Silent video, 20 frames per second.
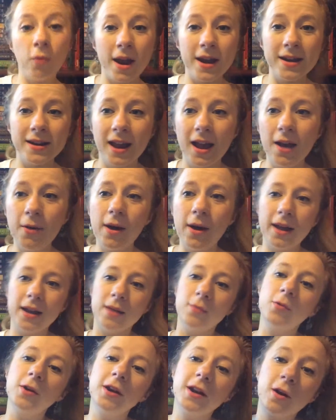right now I
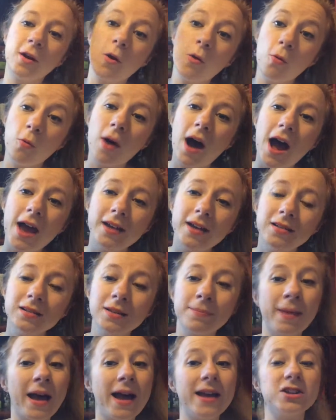am reading
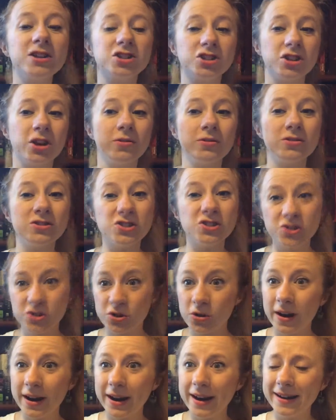Wild by Cheryl
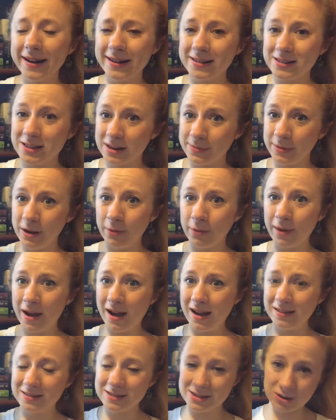Strayed. It took me a
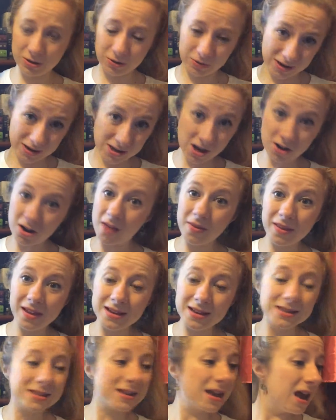while to get started on
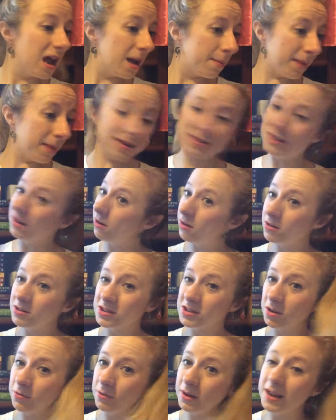this, but I said I would
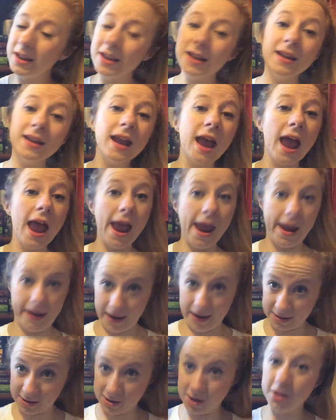start reading it, and
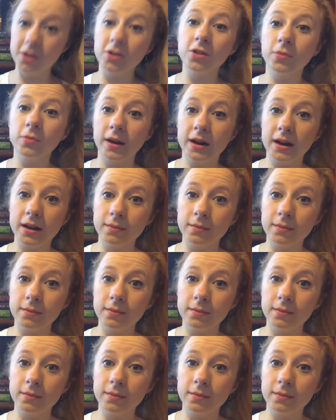I started to read